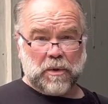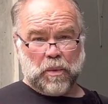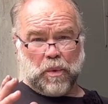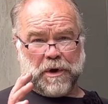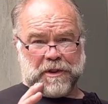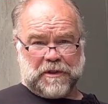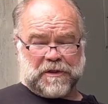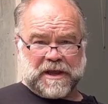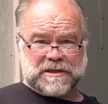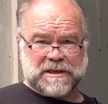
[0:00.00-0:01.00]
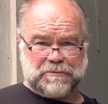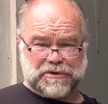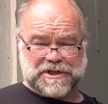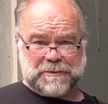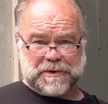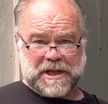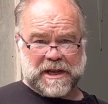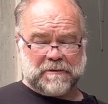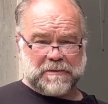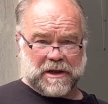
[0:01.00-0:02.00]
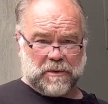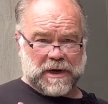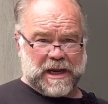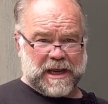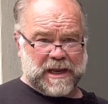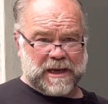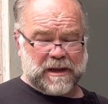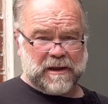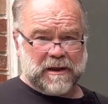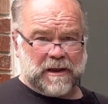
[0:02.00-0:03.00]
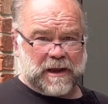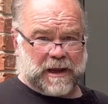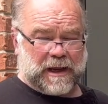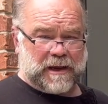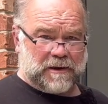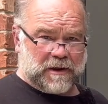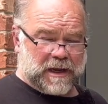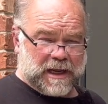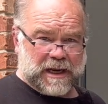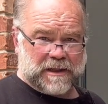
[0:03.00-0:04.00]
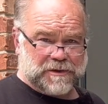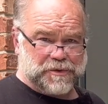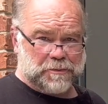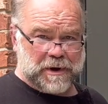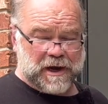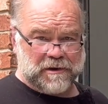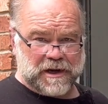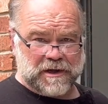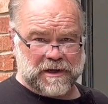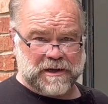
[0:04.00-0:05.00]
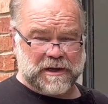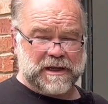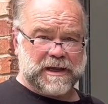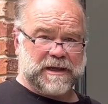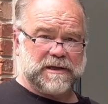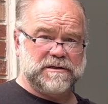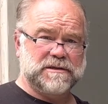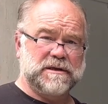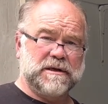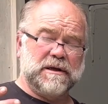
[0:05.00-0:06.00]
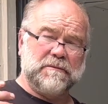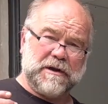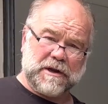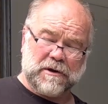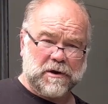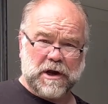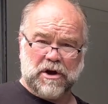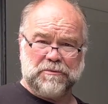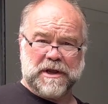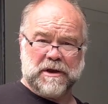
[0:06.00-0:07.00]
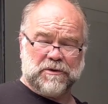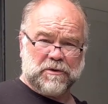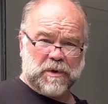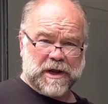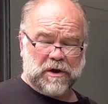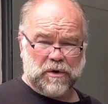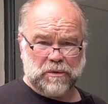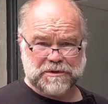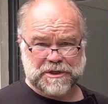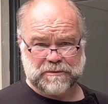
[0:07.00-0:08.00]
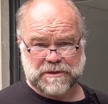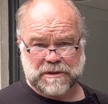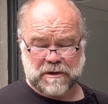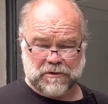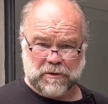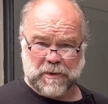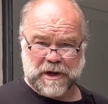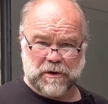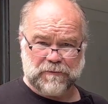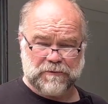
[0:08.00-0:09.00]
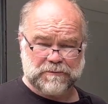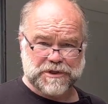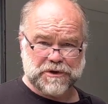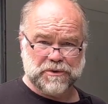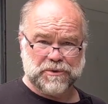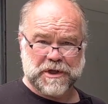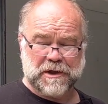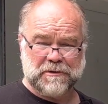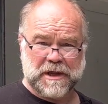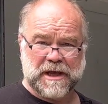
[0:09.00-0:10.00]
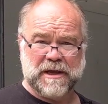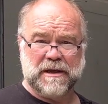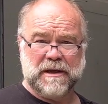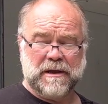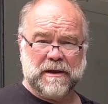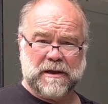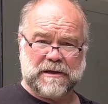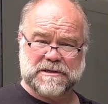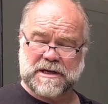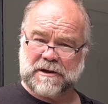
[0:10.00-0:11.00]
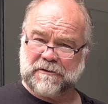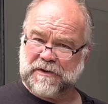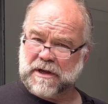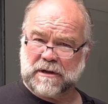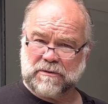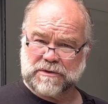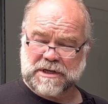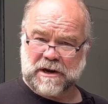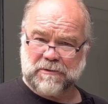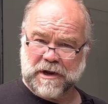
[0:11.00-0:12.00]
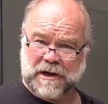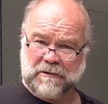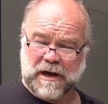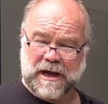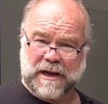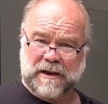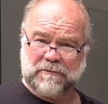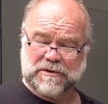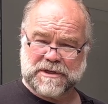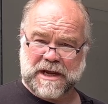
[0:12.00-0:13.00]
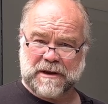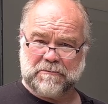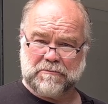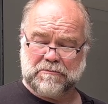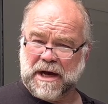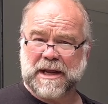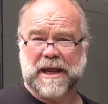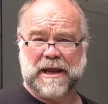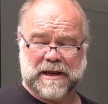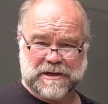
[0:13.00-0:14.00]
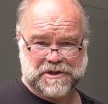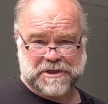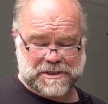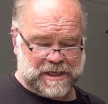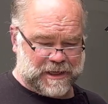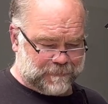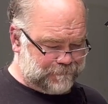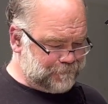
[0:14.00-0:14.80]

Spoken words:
one of the things that precipitated me going ahead and getting this repair done is my daughter called me on the way home. She was on her way home from school the other day and said her vehicle was not running right. It was bucking, as she said.